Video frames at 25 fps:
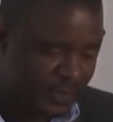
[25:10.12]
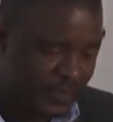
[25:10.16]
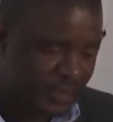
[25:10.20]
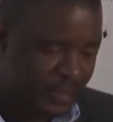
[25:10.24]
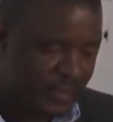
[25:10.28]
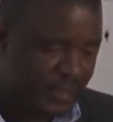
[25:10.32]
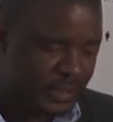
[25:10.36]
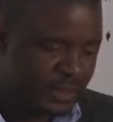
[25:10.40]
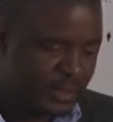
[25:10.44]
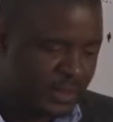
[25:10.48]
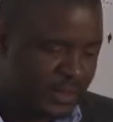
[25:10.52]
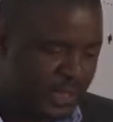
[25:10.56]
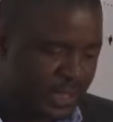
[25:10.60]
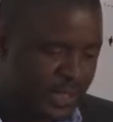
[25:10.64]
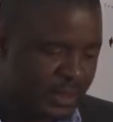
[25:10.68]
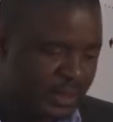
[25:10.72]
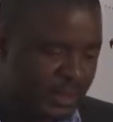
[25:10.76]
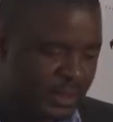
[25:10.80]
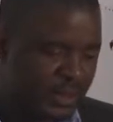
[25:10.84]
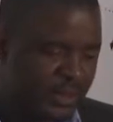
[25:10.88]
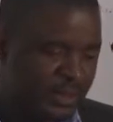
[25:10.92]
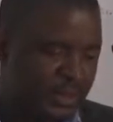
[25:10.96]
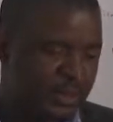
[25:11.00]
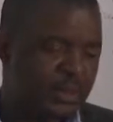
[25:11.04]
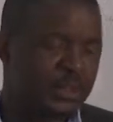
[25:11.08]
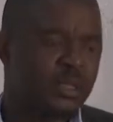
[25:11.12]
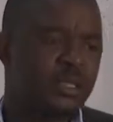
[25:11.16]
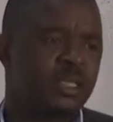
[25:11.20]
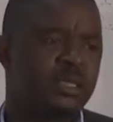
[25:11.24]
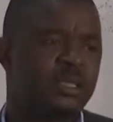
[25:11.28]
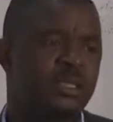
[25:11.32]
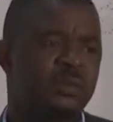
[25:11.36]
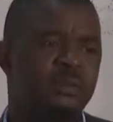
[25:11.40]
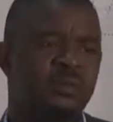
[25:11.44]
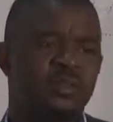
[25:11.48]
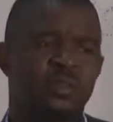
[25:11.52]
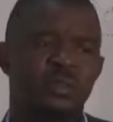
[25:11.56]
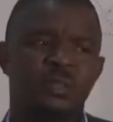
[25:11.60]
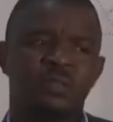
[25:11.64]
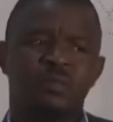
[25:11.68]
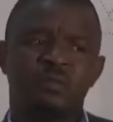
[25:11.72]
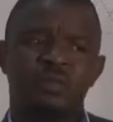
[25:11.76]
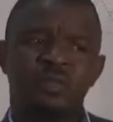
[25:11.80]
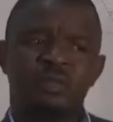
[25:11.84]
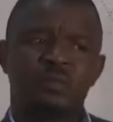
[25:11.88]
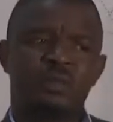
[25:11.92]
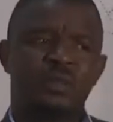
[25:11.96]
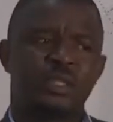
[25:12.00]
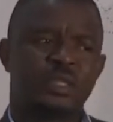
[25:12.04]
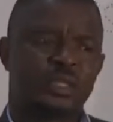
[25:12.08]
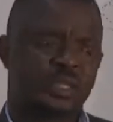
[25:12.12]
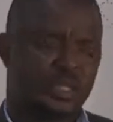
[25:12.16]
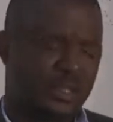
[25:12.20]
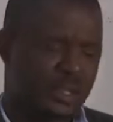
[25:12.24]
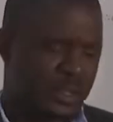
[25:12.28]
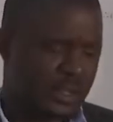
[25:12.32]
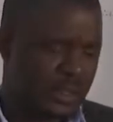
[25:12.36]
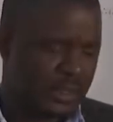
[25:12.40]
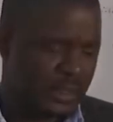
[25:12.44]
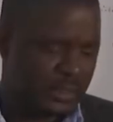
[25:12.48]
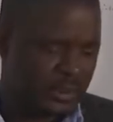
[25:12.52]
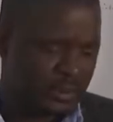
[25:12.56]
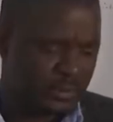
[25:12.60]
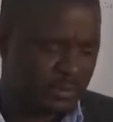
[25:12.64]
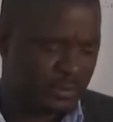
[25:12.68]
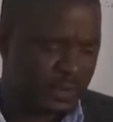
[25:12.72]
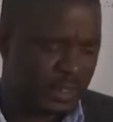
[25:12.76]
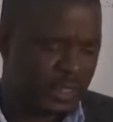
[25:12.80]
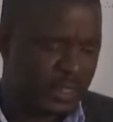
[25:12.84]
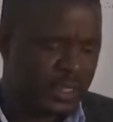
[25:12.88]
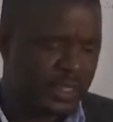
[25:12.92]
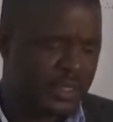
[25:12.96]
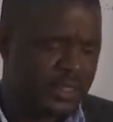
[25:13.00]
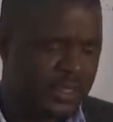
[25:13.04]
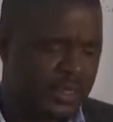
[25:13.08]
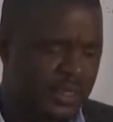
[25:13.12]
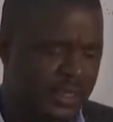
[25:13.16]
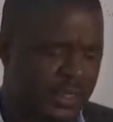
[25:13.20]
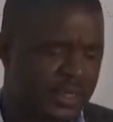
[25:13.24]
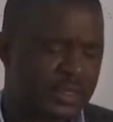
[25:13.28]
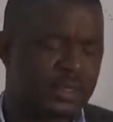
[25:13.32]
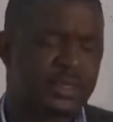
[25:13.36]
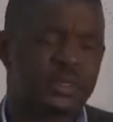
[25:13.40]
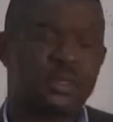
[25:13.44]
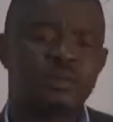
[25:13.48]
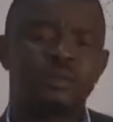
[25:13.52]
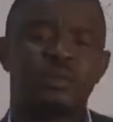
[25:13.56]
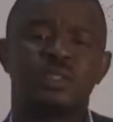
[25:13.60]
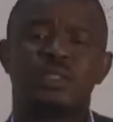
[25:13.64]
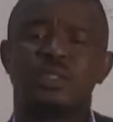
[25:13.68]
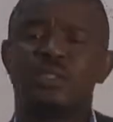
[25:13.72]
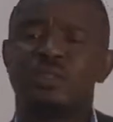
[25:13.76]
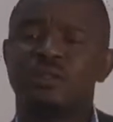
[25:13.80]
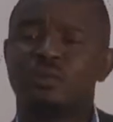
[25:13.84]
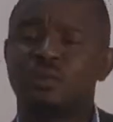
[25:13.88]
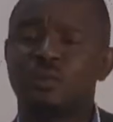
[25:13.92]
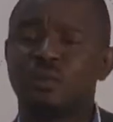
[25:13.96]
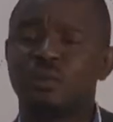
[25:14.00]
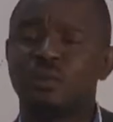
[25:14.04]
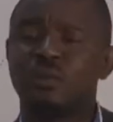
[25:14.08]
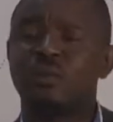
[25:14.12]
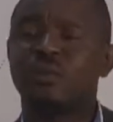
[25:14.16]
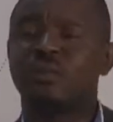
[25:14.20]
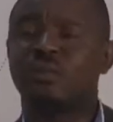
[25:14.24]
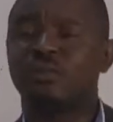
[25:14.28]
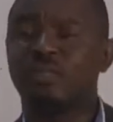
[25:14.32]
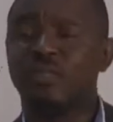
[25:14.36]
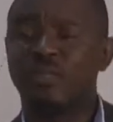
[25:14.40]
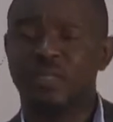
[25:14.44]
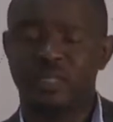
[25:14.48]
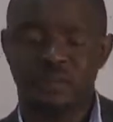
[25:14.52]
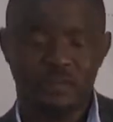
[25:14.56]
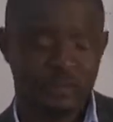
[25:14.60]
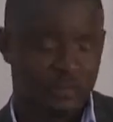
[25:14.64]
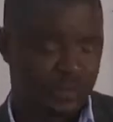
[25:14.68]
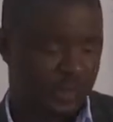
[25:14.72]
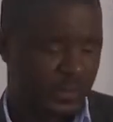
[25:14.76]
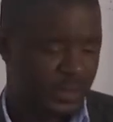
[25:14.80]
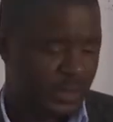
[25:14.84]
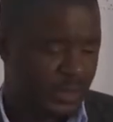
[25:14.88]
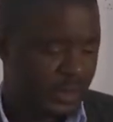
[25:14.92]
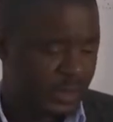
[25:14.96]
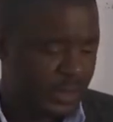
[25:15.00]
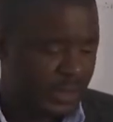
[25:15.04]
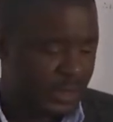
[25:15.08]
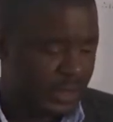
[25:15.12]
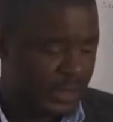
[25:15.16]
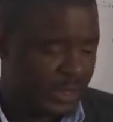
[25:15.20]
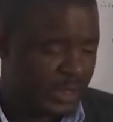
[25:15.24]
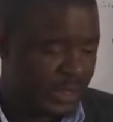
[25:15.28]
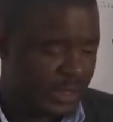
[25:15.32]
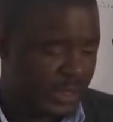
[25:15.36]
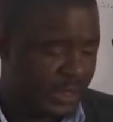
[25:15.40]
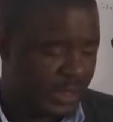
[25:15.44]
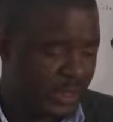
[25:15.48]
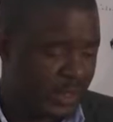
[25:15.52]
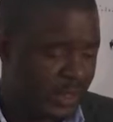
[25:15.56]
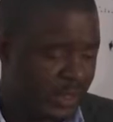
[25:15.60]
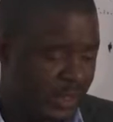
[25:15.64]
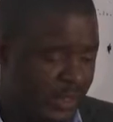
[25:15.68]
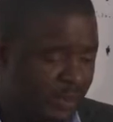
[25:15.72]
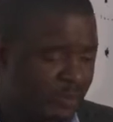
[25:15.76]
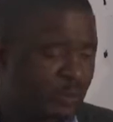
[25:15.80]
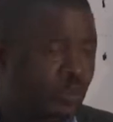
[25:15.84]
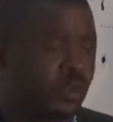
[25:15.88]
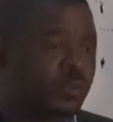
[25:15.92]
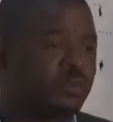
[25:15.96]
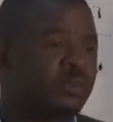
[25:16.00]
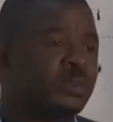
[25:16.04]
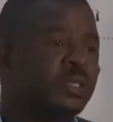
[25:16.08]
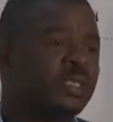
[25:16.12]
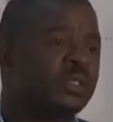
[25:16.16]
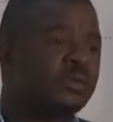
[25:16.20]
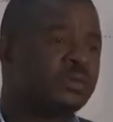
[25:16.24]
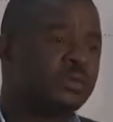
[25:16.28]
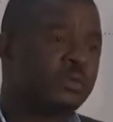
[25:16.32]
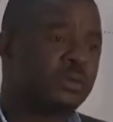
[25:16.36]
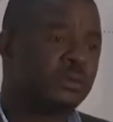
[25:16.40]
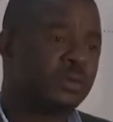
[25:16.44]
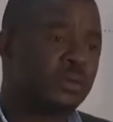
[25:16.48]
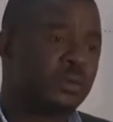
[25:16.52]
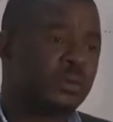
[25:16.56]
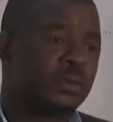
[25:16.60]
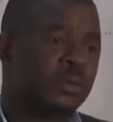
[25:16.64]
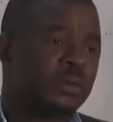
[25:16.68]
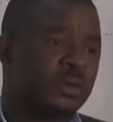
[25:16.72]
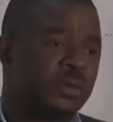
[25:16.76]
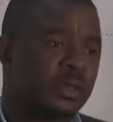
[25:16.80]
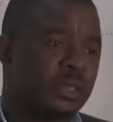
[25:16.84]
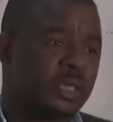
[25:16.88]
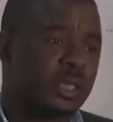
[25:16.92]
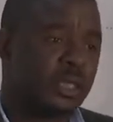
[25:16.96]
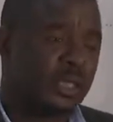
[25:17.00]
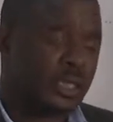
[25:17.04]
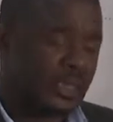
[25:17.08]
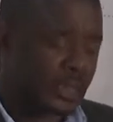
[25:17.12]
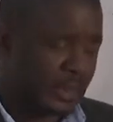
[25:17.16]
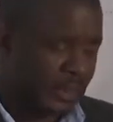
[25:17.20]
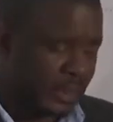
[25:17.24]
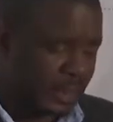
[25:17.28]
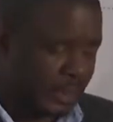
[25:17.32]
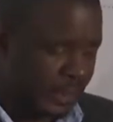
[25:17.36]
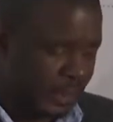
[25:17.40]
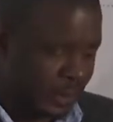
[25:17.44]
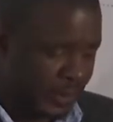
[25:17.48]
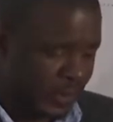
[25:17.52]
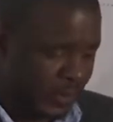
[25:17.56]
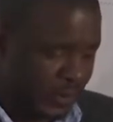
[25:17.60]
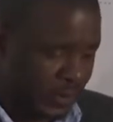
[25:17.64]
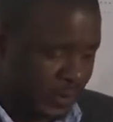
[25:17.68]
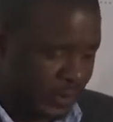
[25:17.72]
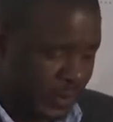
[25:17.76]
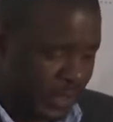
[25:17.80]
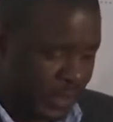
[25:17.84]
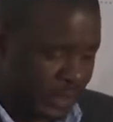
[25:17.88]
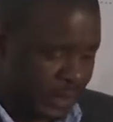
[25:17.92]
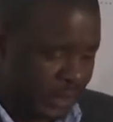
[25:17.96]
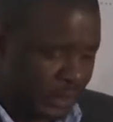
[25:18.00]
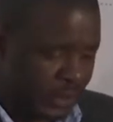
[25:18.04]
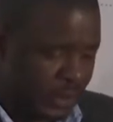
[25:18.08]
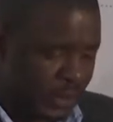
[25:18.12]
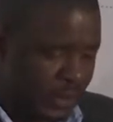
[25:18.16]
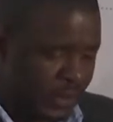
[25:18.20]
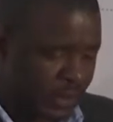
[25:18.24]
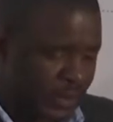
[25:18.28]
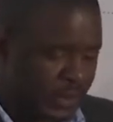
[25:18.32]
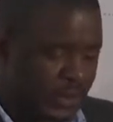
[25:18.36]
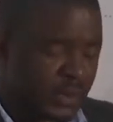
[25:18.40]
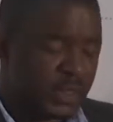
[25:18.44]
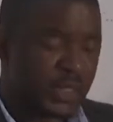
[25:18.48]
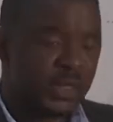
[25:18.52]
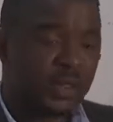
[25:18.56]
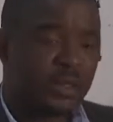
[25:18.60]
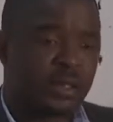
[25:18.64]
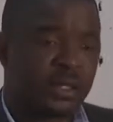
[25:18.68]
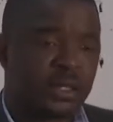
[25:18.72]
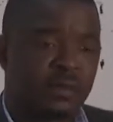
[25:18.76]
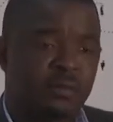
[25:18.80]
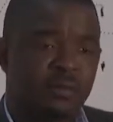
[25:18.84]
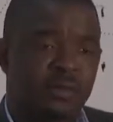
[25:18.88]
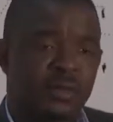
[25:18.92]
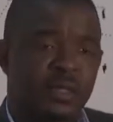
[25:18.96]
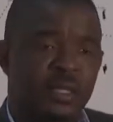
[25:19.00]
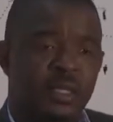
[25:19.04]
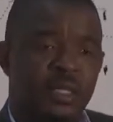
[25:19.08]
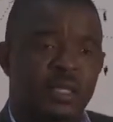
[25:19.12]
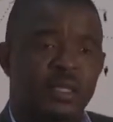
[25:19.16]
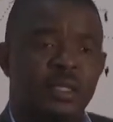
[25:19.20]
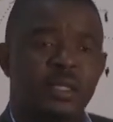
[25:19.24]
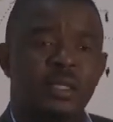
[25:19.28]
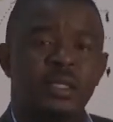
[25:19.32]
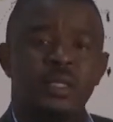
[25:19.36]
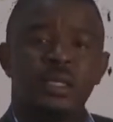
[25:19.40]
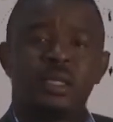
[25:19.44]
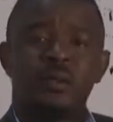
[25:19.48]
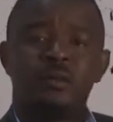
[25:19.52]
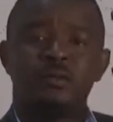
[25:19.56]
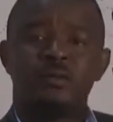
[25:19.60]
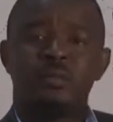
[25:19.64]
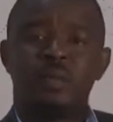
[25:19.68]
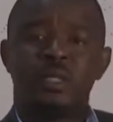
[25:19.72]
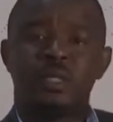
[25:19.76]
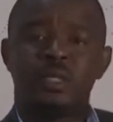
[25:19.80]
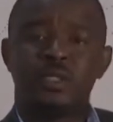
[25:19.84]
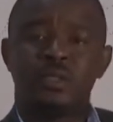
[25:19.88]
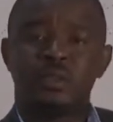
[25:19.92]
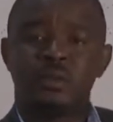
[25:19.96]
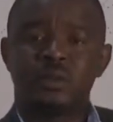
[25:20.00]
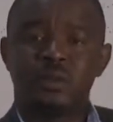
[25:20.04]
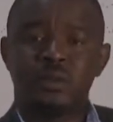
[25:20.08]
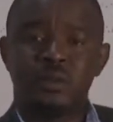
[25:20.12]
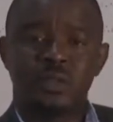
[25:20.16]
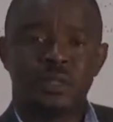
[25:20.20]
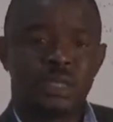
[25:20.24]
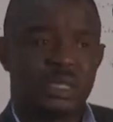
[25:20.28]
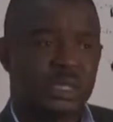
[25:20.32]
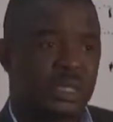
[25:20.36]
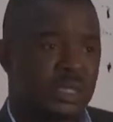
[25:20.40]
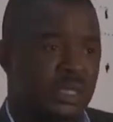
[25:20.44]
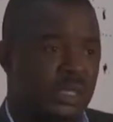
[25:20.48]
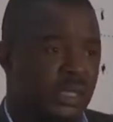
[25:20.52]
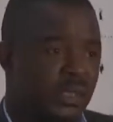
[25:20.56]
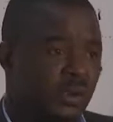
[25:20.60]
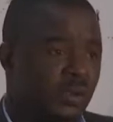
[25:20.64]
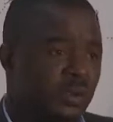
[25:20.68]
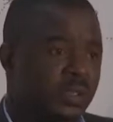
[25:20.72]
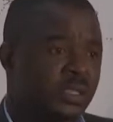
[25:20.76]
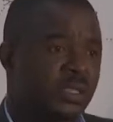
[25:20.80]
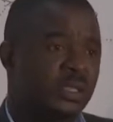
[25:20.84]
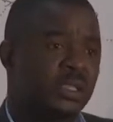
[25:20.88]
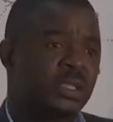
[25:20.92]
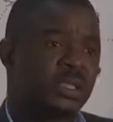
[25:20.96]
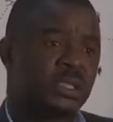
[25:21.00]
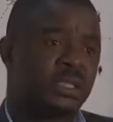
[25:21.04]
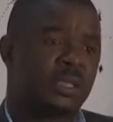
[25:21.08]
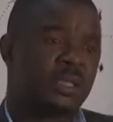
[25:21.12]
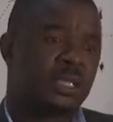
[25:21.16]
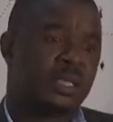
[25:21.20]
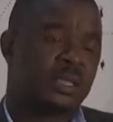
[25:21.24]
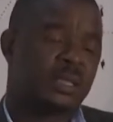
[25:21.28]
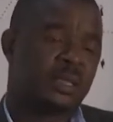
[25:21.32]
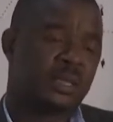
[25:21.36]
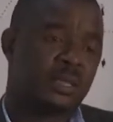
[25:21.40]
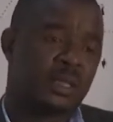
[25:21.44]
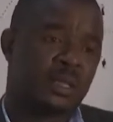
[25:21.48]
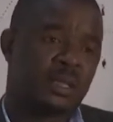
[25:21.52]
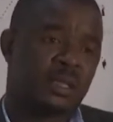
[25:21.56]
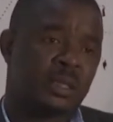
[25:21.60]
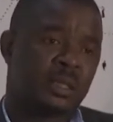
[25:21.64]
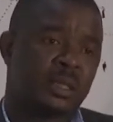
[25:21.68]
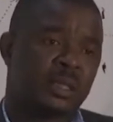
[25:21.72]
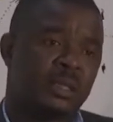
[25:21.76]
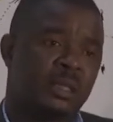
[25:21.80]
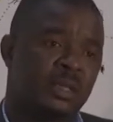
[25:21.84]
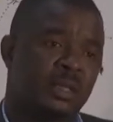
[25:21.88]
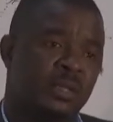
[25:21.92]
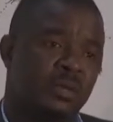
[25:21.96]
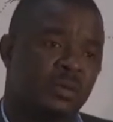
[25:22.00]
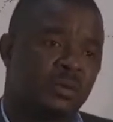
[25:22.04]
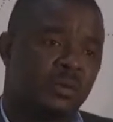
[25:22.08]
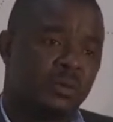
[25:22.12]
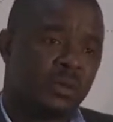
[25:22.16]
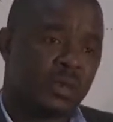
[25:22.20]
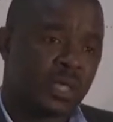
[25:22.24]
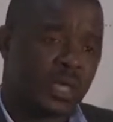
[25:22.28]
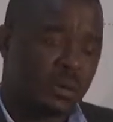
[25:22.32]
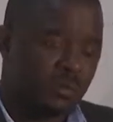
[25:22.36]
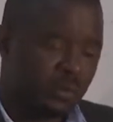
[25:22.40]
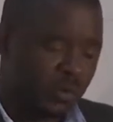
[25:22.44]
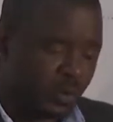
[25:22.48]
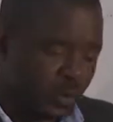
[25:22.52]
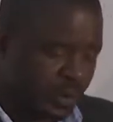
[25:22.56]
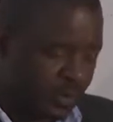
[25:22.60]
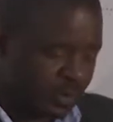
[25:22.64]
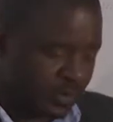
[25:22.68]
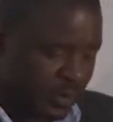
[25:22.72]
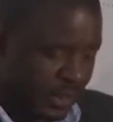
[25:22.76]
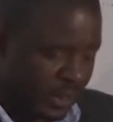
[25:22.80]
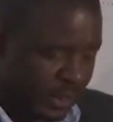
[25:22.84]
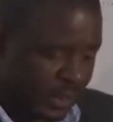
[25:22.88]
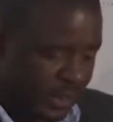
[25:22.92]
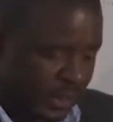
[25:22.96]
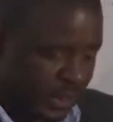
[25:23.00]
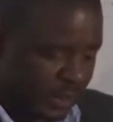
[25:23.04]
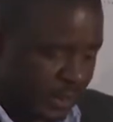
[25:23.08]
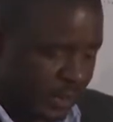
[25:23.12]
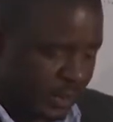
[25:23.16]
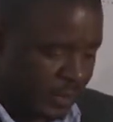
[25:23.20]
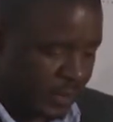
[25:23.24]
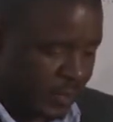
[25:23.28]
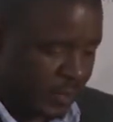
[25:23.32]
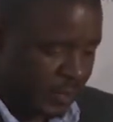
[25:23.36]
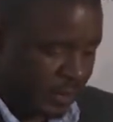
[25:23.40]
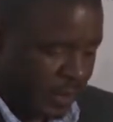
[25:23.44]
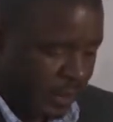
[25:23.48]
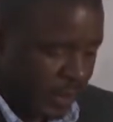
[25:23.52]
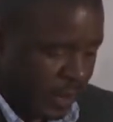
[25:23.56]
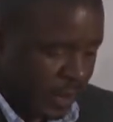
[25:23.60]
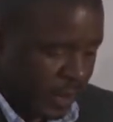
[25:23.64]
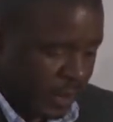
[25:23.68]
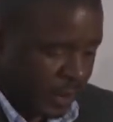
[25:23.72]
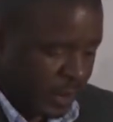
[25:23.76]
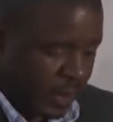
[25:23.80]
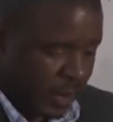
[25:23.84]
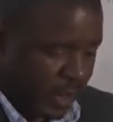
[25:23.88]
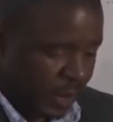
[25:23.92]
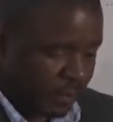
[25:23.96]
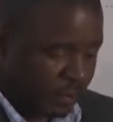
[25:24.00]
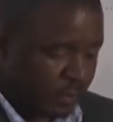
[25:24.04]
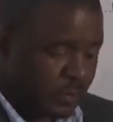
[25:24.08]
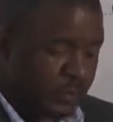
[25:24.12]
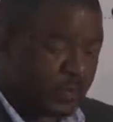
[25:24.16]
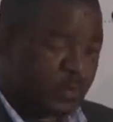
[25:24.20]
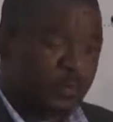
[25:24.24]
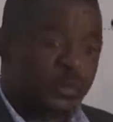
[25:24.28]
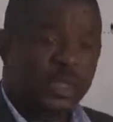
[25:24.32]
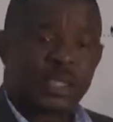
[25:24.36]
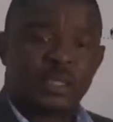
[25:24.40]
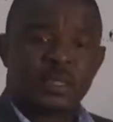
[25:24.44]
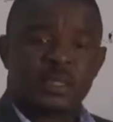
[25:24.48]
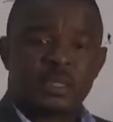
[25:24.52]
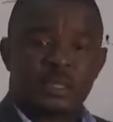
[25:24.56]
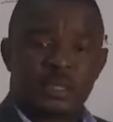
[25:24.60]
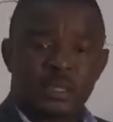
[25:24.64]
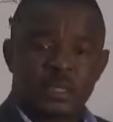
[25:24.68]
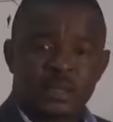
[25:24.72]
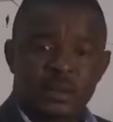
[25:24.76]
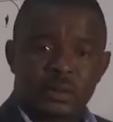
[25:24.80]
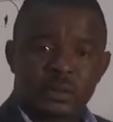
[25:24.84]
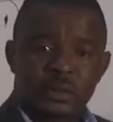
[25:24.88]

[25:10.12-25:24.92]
69, and it seems to give the impression that the frontline states themselves would prefer a more peaceful, transition in Southern Africa based on negotiation rather than on armed confrontation. But